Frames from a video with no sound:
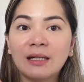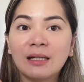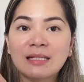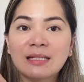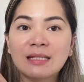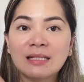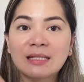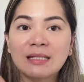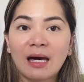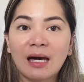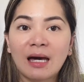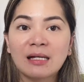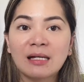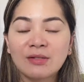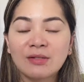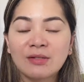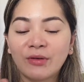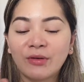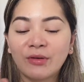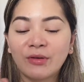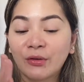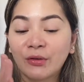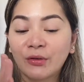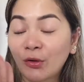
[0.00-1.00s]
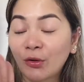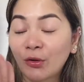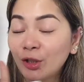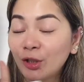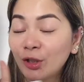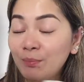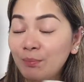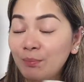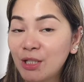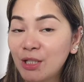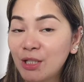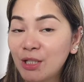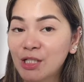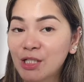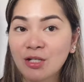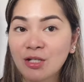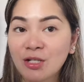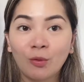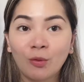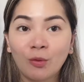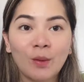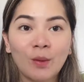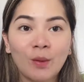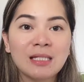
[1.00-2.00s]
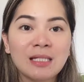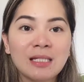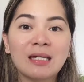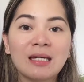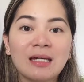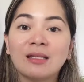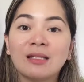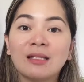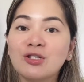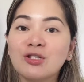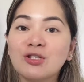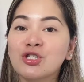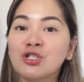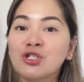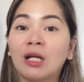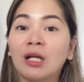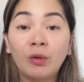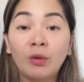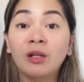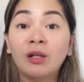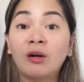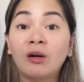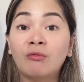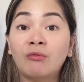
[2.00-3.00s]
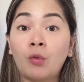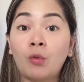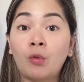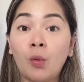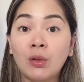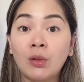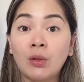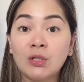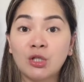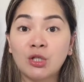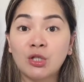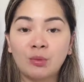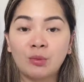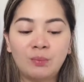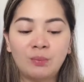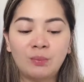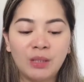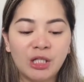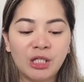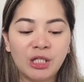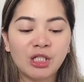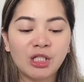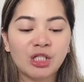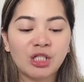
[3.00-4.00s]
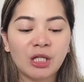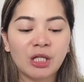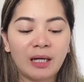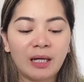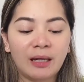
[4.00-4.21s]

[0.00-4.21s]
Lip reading: It's nice if you're going to the beach. As I always say, in Australia, we love going to the beach,